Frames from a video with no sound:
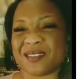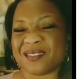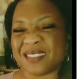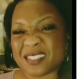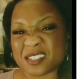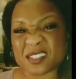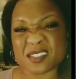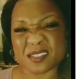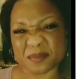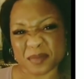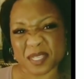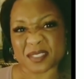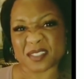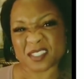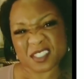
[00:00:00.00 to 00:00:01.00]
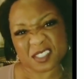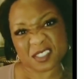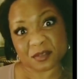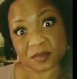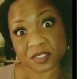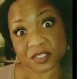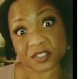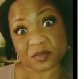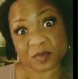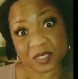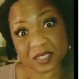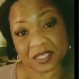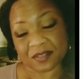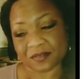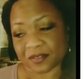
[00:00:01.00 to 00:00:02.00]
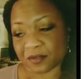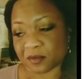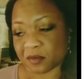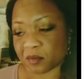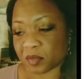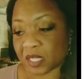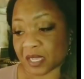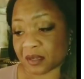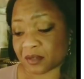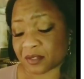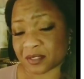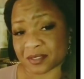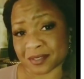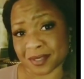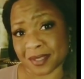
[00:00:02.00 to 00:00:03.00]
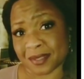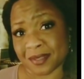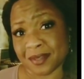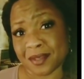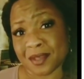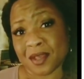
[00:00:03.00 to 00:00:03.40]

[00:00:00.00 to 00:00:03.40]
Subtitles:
These are the messages we should be giving little black girls, not,